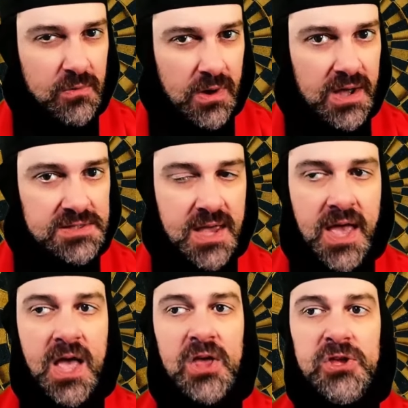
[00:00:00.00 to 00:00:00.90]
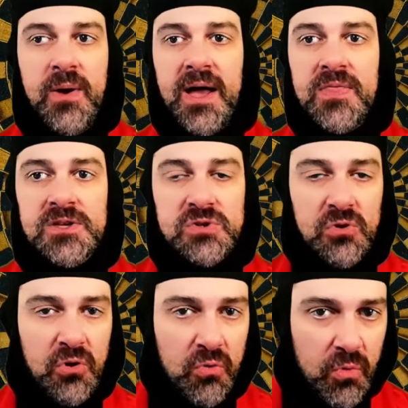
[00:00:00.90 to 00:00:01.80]
was. You had this
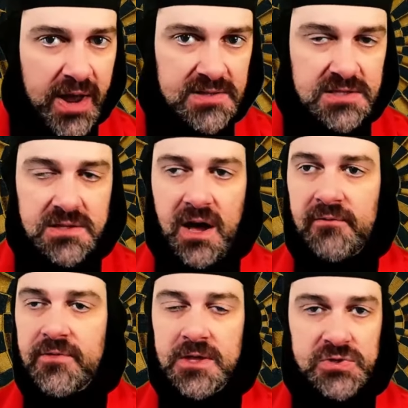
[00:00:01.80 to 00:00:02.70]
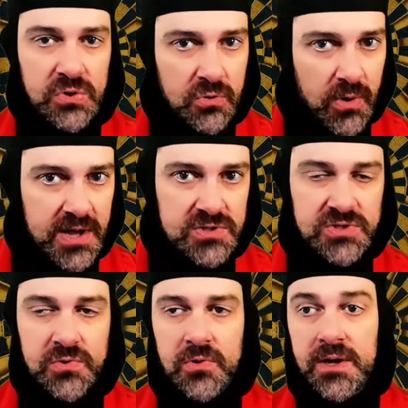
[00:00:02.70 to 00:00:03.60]
great stuff, this great
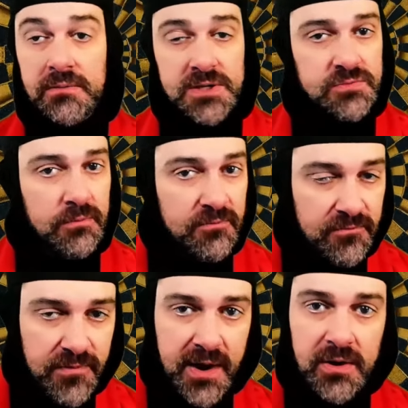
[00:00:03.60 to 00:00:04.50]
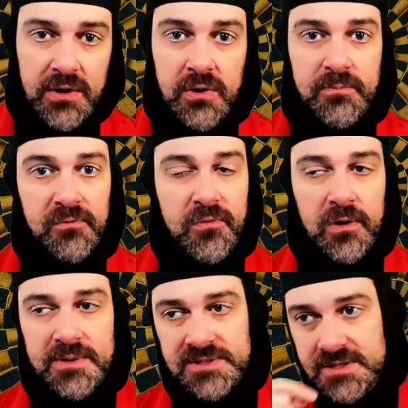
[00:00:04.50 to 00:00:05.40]
story, these very good
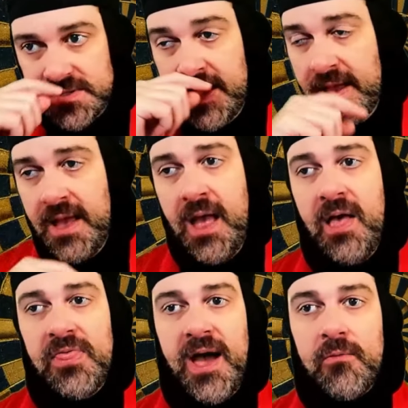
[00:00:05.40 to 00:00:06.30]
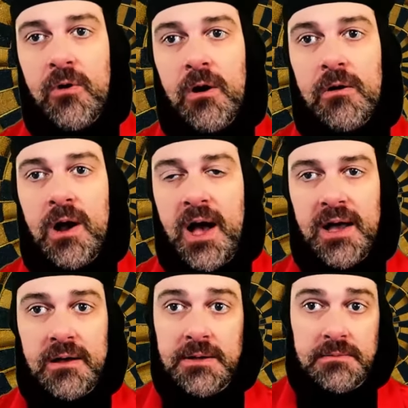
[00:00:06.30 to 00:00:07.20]
performances that were
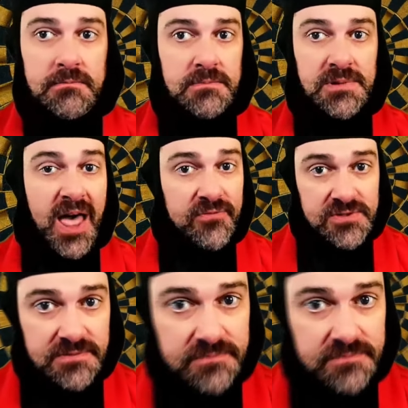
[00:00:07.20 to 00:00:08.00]
left